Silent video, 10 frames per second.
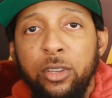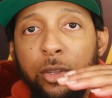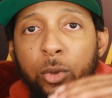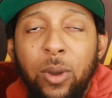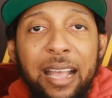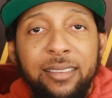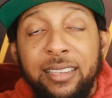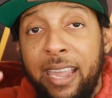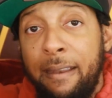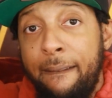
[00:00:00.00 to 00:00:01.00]
To you, I
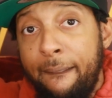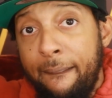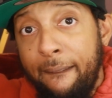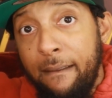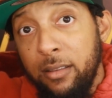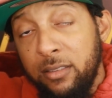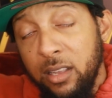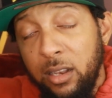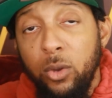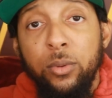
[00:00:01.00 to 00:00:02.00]
say
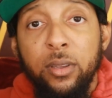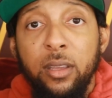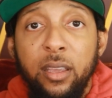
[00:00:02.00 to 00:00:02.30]
salute.